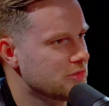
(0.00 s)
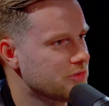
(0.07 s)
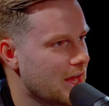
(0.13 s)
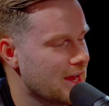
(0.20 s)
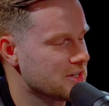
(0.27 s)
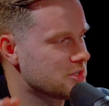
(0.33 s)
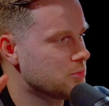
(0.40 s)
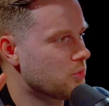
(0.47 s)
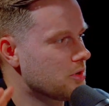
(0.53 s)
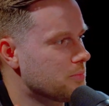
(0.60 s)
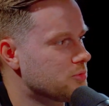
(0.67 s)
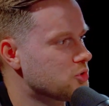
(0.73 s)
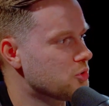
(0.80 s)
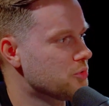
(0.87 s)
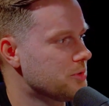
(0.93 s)
if they actually want to
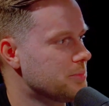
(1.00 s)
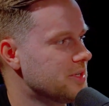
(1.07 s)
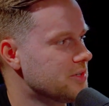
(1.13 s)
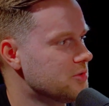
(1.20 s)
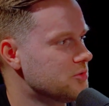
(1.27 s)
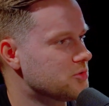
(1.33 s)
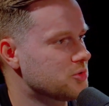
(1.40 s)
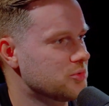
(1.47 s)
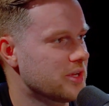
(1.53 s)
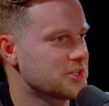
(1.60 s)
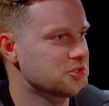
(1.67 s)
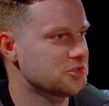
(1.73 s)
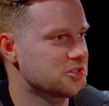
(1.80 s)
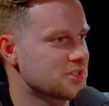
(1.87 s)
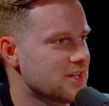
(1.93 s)
truly be neutral, they
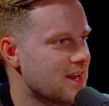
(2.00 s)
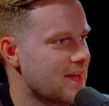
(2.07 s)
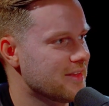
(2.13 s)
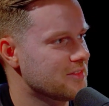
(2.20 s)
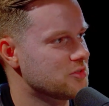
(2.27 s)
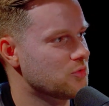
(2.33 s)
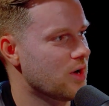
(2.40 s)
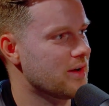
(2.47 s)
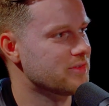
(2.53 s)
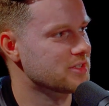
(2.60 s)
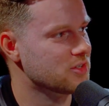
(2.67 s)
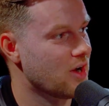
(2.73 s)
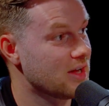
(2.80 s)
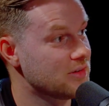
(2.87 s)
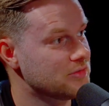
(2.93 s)
should just let the drivers
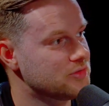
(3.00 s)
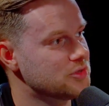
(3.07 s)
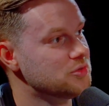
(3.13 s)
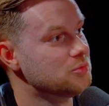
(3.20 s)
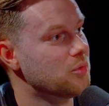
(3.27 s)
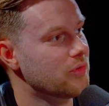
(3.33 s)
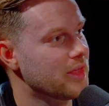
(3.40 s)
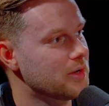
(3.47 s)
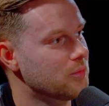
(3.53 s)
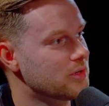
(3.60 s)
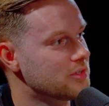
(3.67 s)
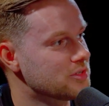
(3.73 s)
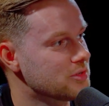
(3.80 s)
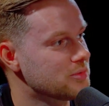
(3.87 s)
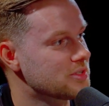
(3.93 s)
kind of do what they want
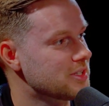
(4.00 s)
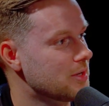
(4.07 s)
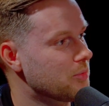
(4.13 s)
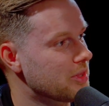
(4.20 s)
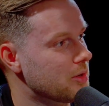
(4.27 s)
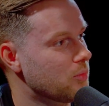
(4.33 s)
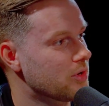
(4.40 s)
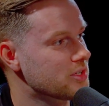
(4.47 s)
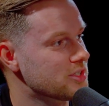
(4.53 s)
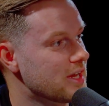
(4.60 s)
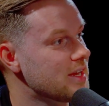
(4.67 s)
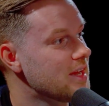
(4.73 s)
to do and say what they want to say.